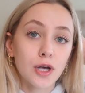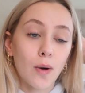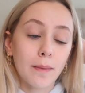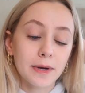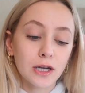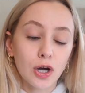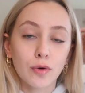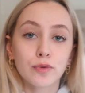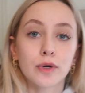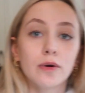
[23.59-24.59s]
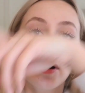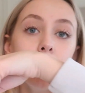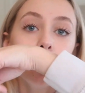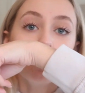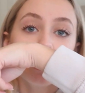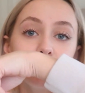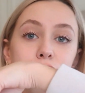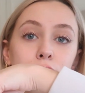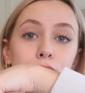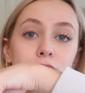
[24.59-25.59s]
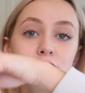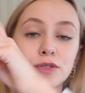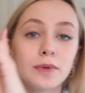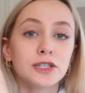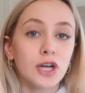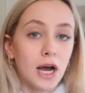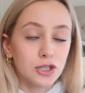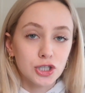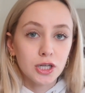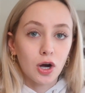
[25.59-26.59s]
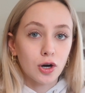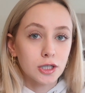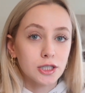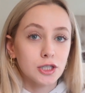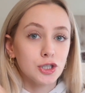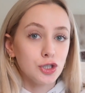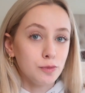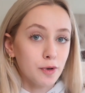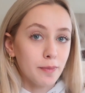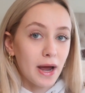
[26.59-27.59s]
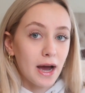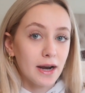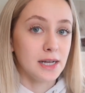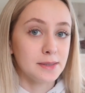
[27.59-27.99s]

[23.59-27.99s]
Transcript: So I'm gonna go through my drawers, which actually aren't super bad.